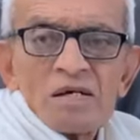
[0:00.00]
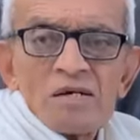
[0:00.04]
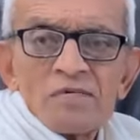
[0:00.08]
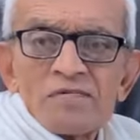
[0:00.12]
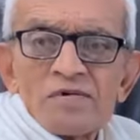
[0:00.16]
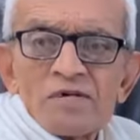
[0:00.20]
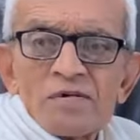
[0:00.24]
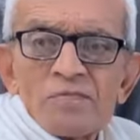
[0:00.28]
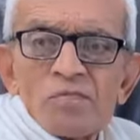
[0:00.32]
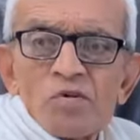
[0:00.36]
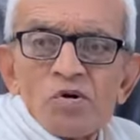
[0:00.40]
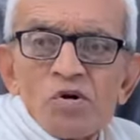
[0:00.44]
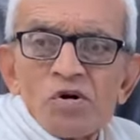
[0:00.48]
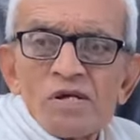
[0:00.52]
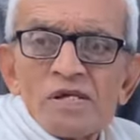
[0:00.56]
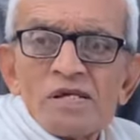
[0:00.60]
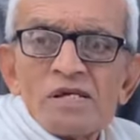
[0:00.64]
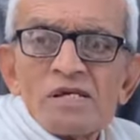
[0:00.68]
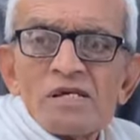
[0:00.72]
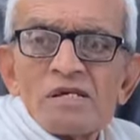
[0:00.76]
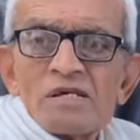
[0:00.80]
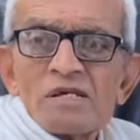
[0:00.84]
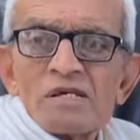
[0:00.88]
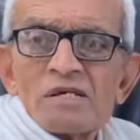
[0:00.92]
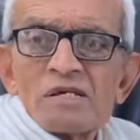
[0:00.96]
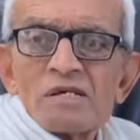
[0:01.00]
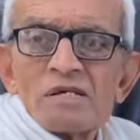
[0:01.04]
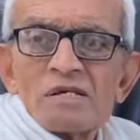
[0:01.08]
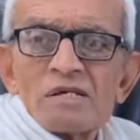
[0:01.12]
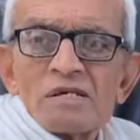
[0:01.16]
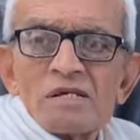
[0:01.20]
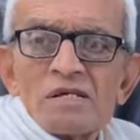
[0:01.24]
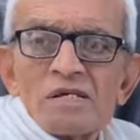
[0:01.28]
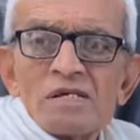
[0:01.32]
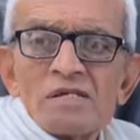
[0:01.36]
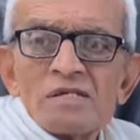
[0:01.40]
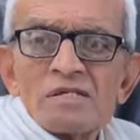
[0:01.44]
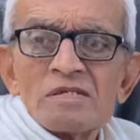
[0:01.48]
Our body
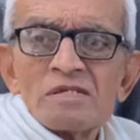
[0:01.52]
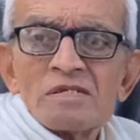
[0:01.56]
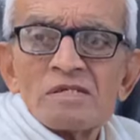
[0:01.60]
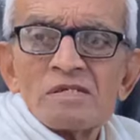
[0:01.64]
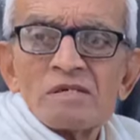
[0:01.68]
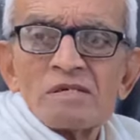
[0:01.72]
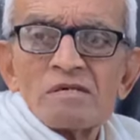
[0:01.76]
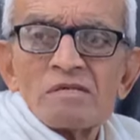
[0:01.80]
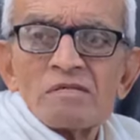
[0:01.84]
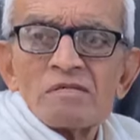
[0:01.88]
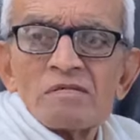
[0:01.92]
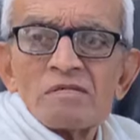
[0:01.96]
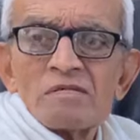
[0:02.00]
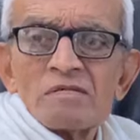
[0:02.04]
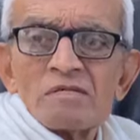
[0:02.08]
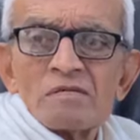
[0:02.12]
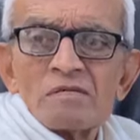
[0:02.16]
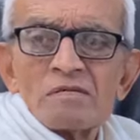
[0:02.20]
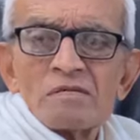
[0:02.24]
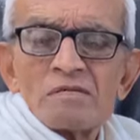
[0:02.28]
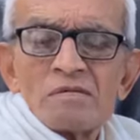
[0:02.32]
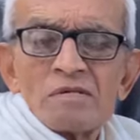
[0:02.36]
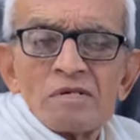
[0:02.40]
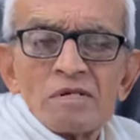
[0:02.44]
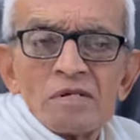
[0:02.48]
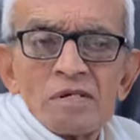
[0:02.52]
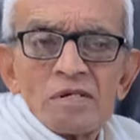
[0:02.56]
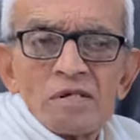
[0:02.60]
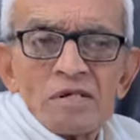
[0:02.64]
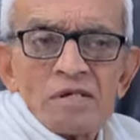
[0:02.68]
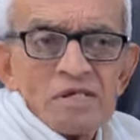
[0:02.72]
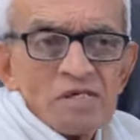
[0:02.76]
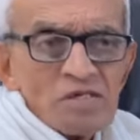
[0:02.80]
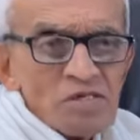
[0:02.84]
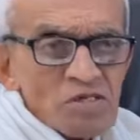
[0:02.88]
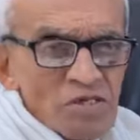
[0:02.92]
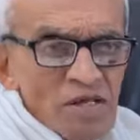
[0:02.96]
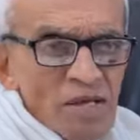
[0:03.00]
is
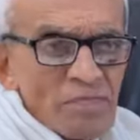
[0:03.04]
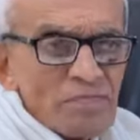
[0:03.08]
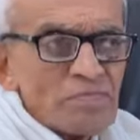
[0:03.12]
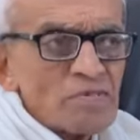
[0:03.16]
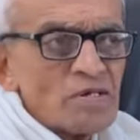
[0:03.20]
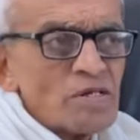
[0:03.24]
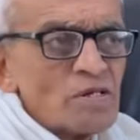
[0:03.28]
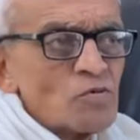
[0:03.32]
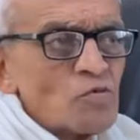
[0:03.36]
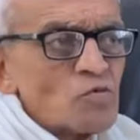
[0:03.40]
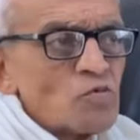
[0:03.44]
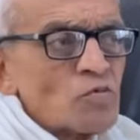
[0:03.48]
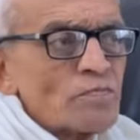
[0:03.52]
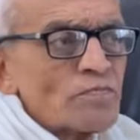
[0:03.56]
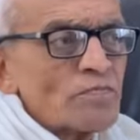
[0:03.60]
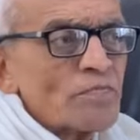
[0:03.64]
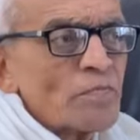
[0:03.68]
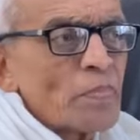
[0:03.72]
receptive,